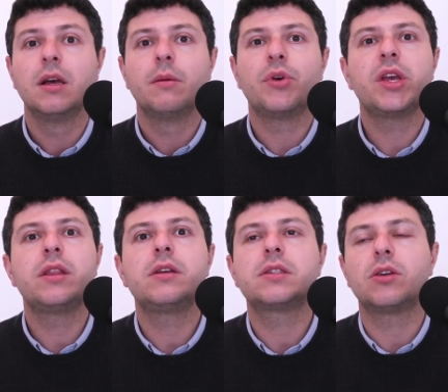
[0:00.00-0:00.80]
But then
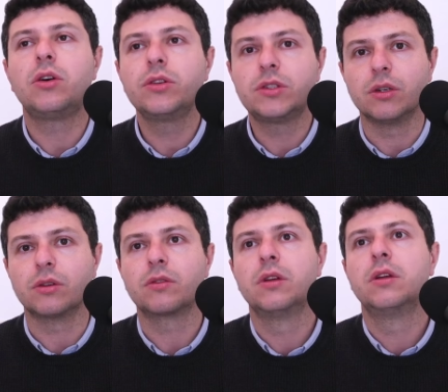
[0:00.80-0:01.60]
there's
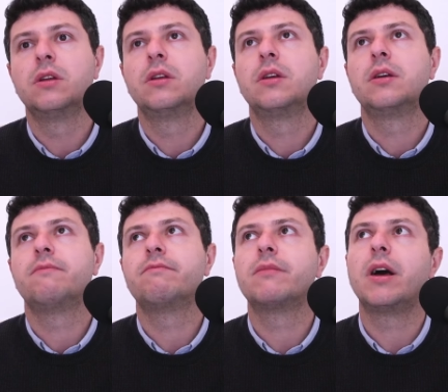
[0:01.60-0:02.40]
also
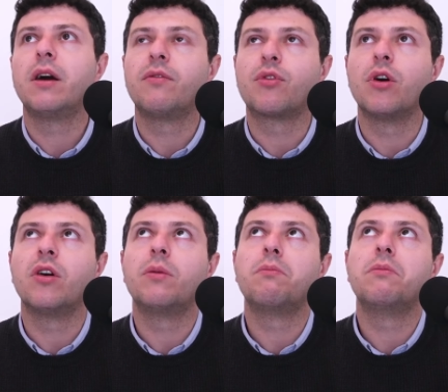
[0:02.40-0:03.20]
uh,
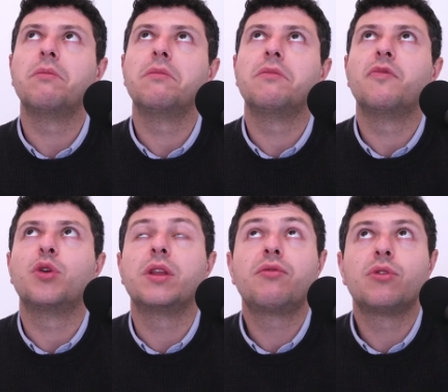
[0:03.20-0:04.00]
from for
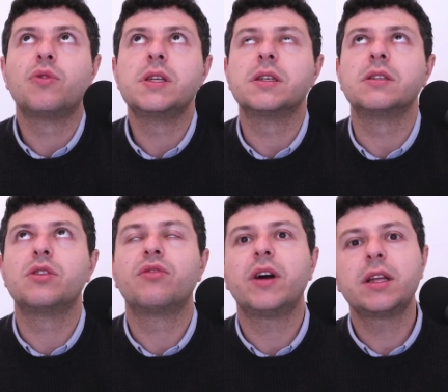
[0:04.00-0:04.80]
different reasons you
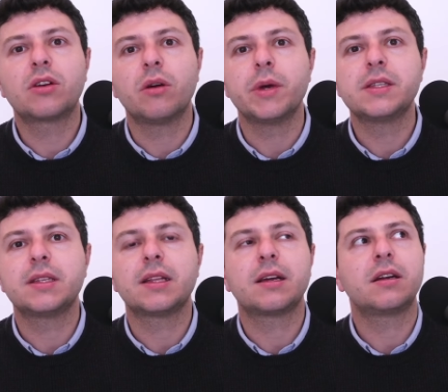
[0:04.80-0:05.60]
find comments
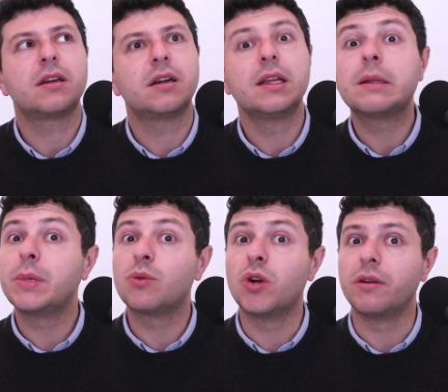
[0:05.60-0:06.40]
that are a little
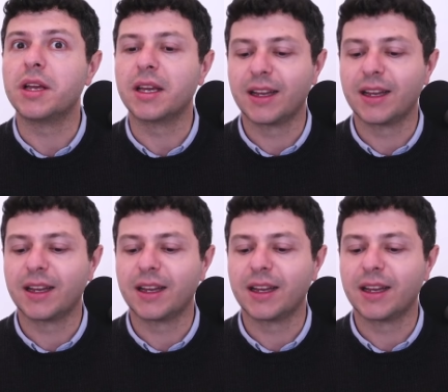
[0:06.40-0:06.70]
bit worrying